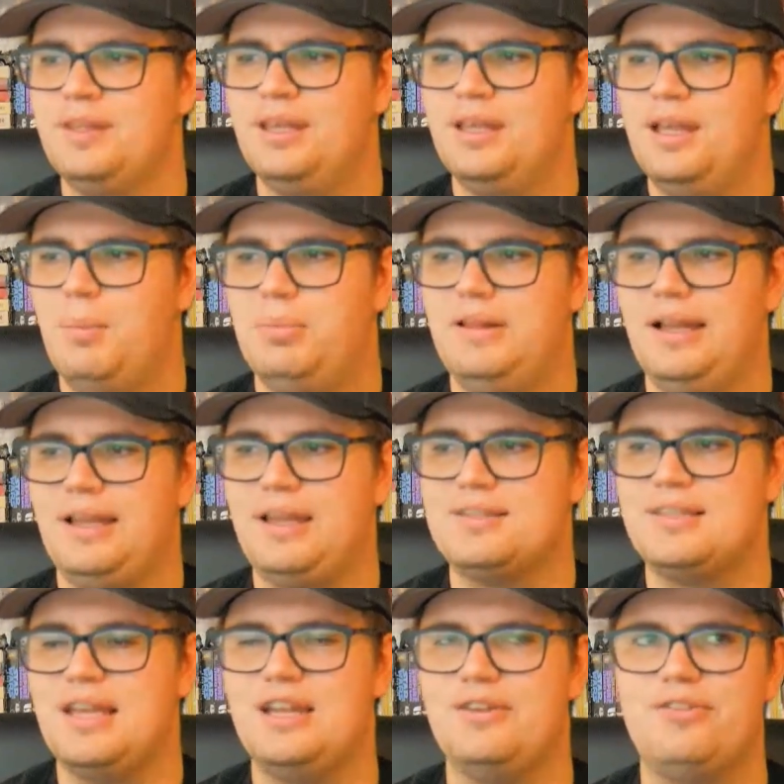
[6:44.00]
Well, like I
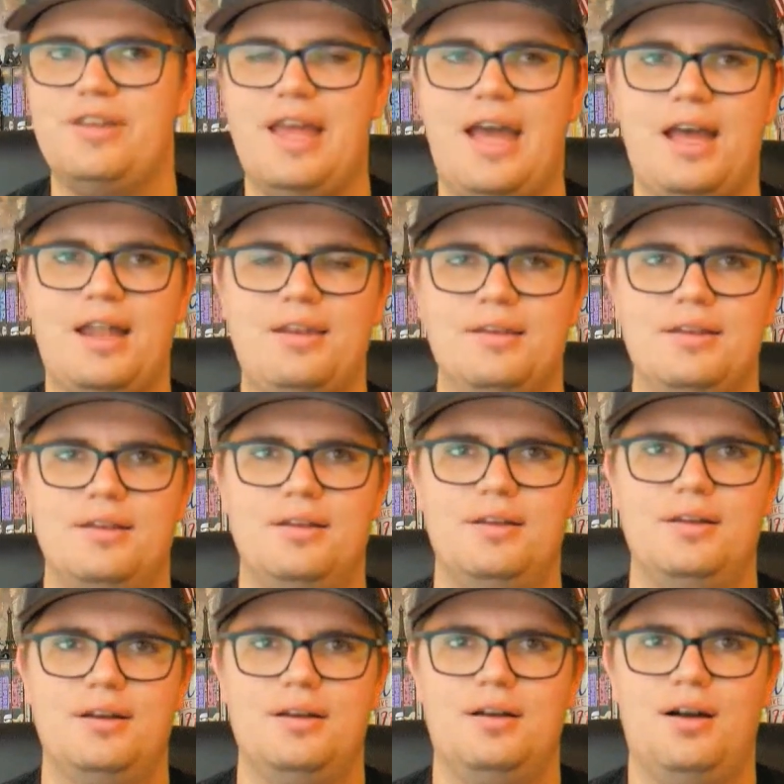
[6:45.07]
said, if he had
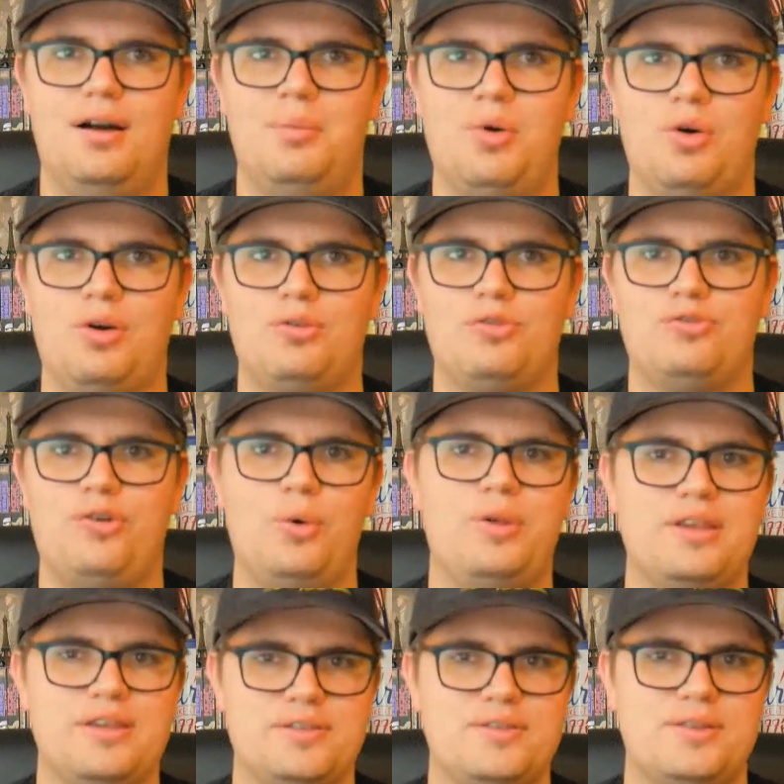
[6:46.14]
a more
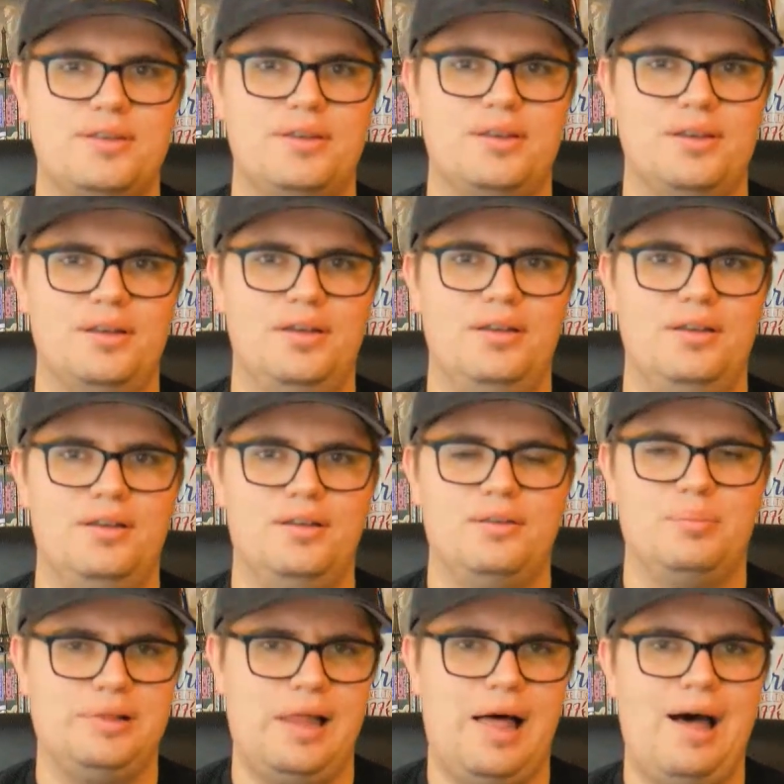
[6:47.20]
focused
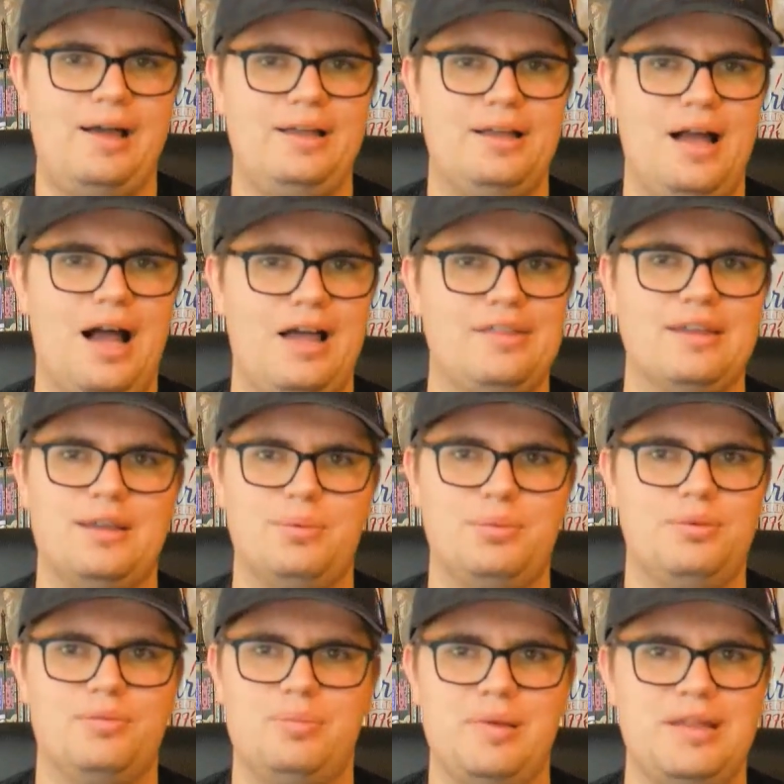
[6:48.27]
plot, I think it
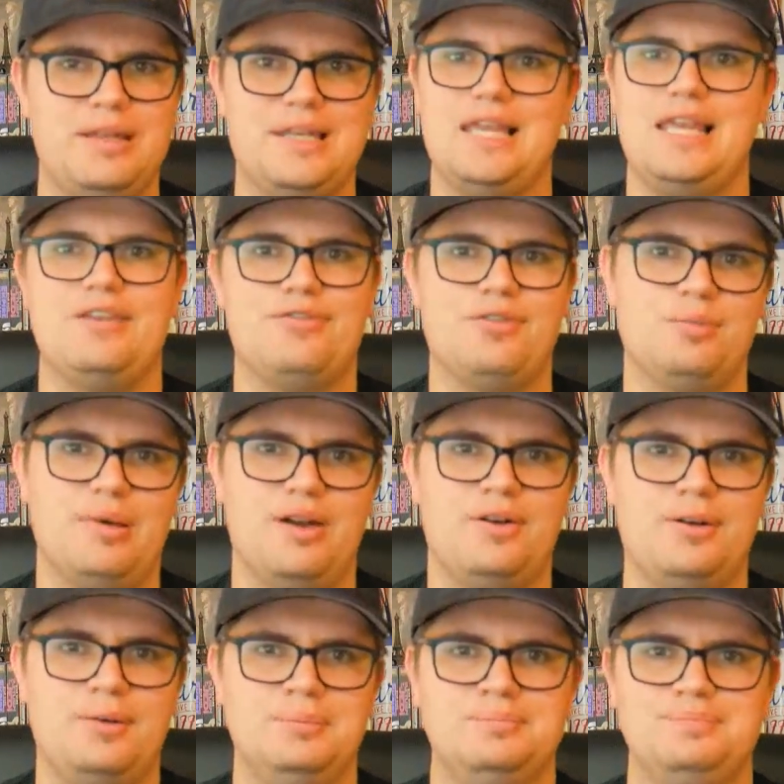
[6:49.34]
would have been even
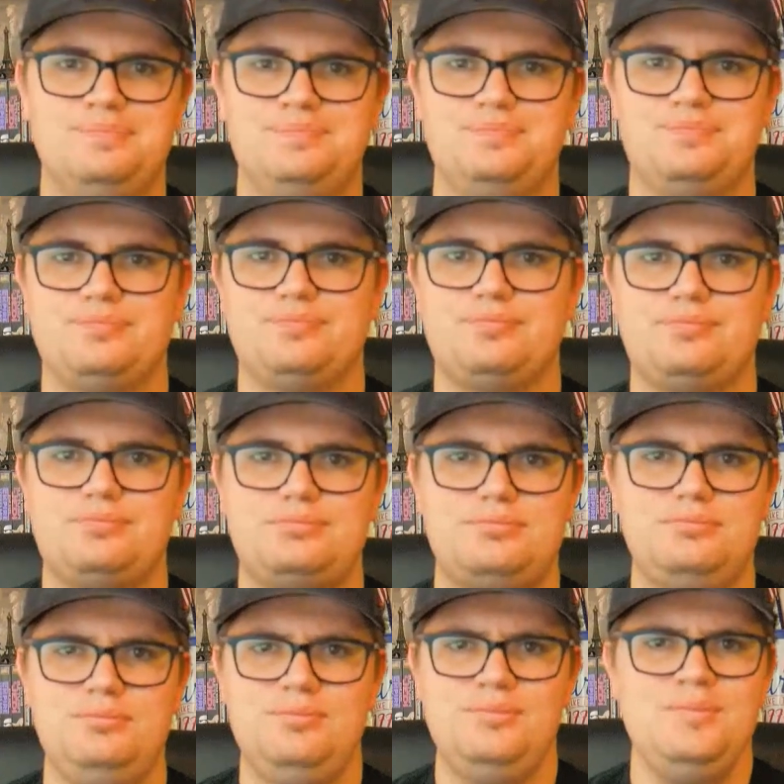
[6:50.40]
better.
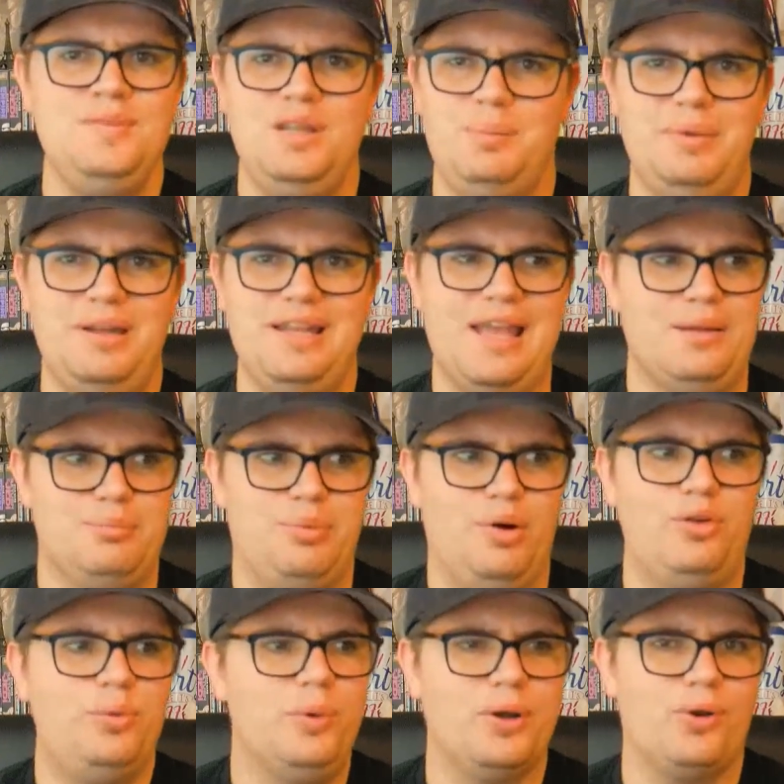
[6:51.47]
But again,
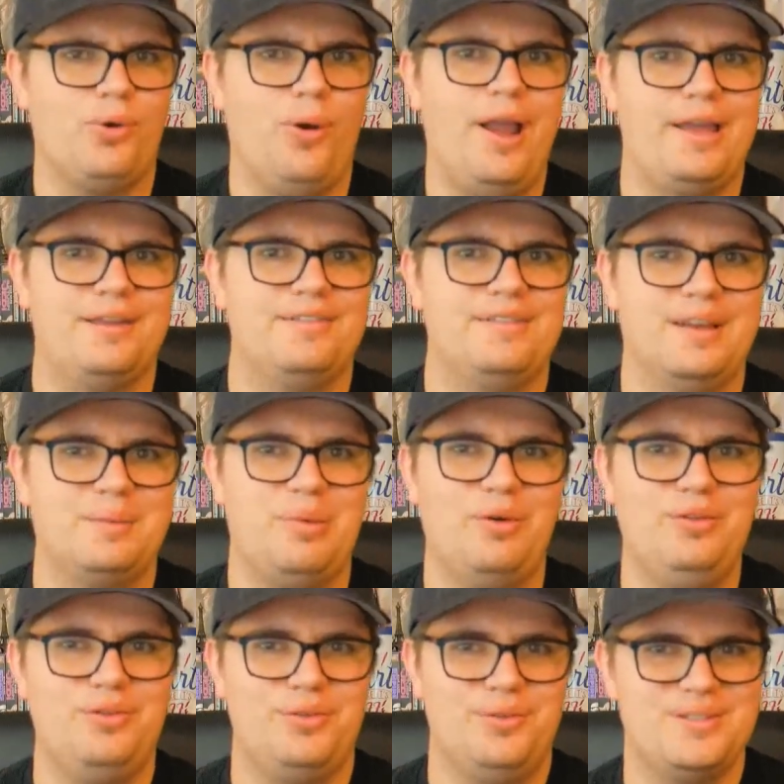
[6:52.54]
both were great. Like
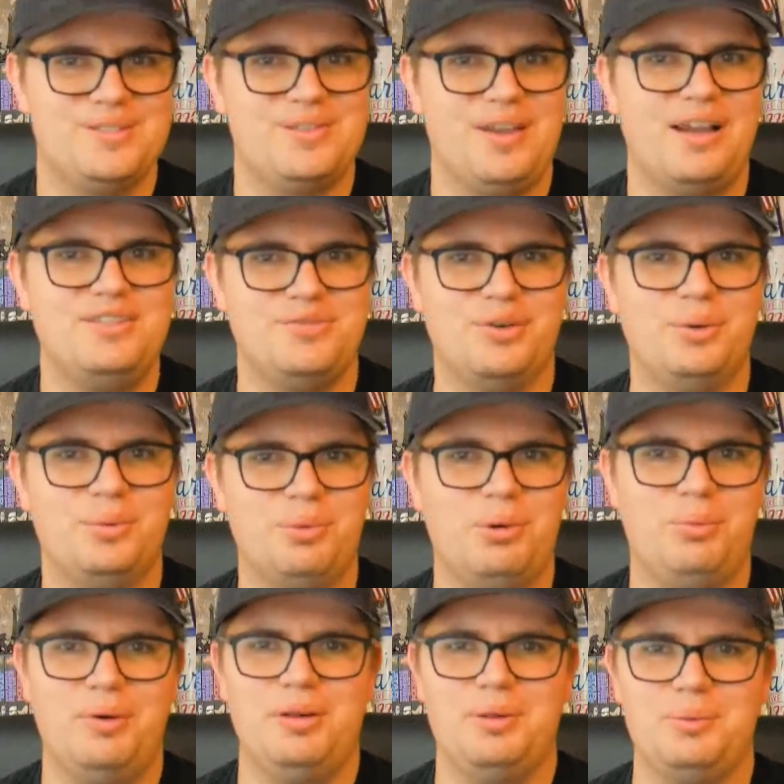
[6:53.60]
both sides of it were
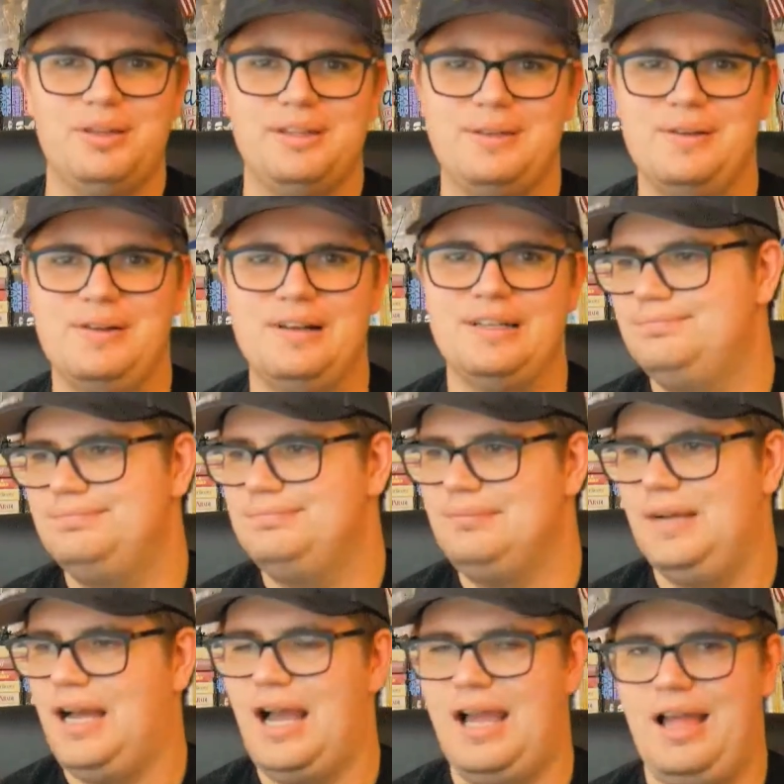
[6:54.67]
really, really good.
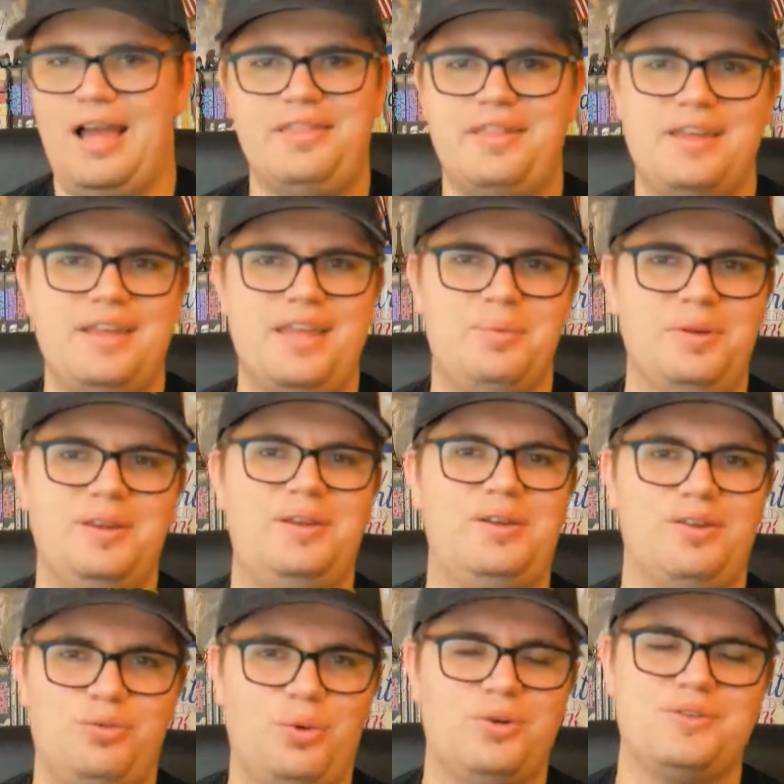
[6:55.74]
I think he really could
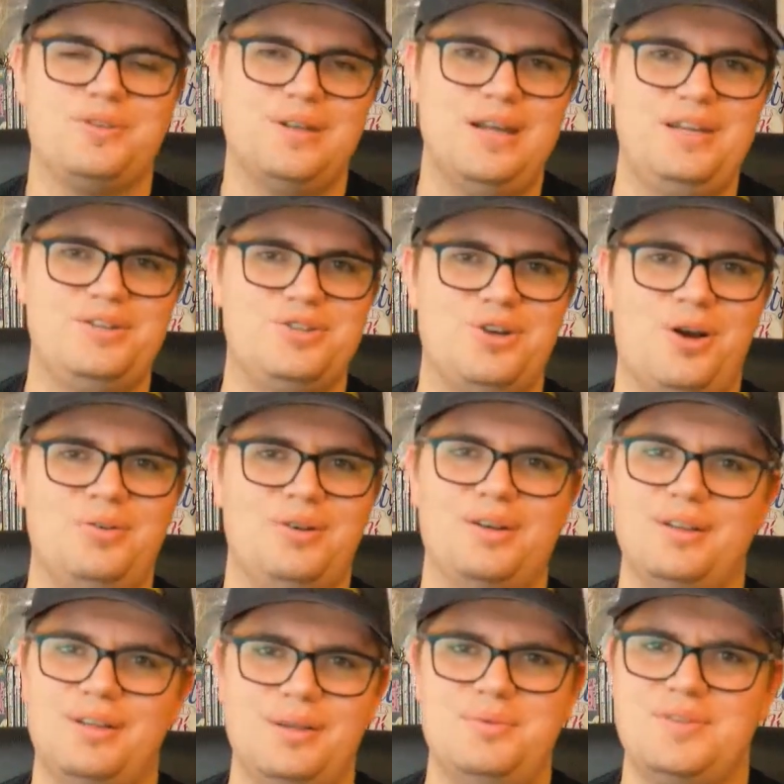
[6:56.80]
have worked in any genre.
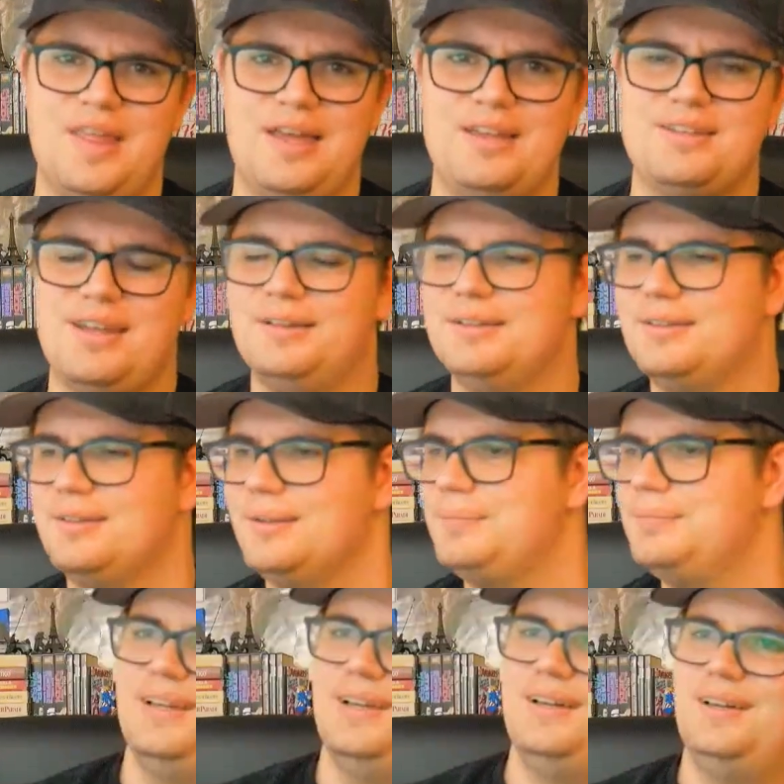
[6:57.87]
He was that talented.
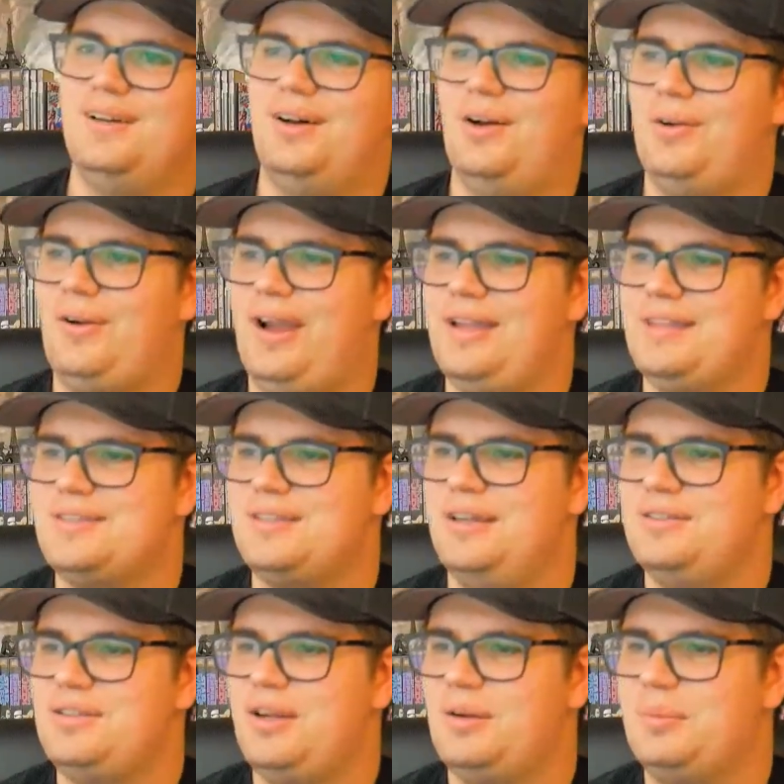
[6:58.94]
All right, so now
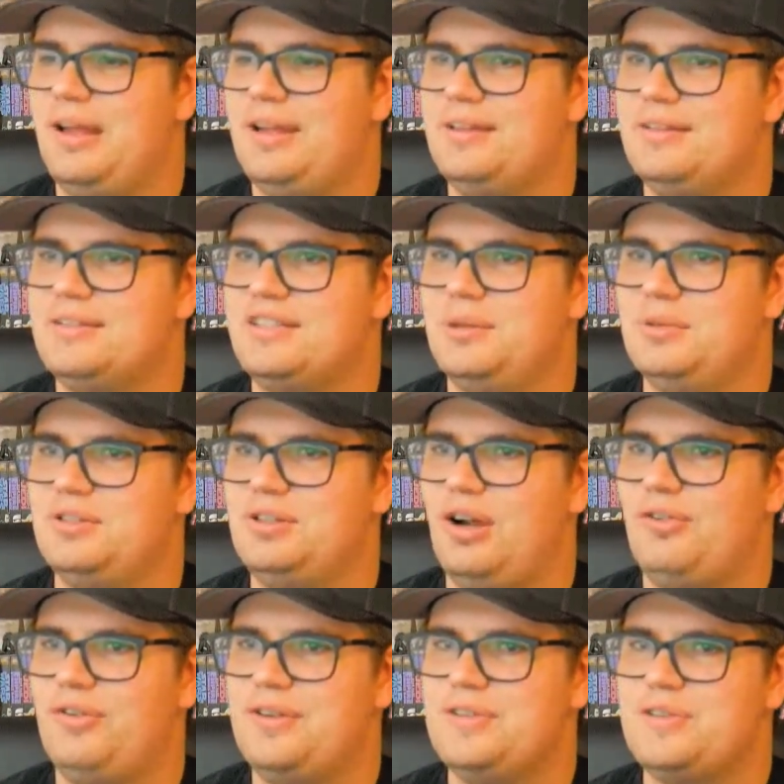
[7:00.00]
talking about
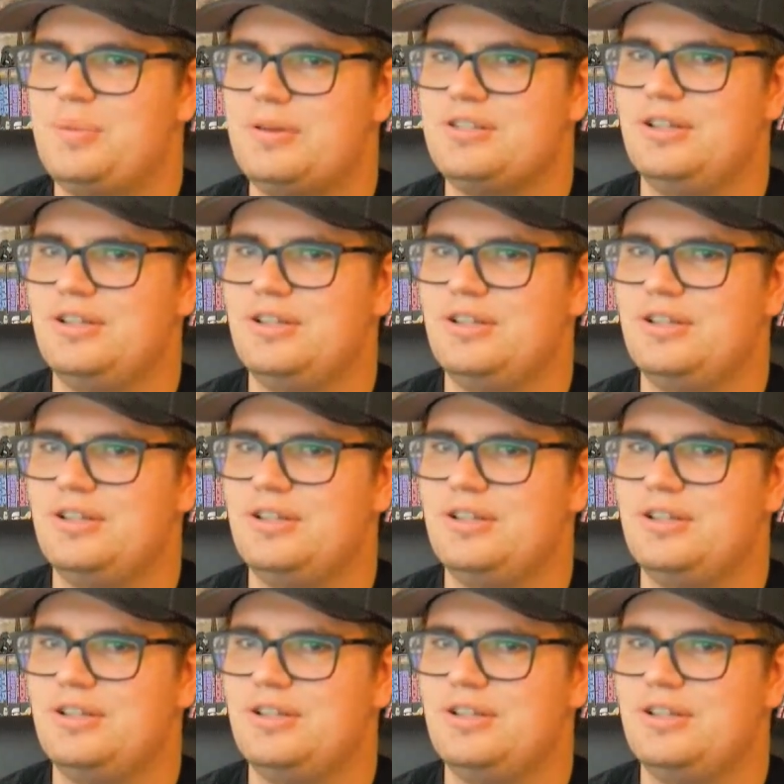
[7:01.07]
cinematography and special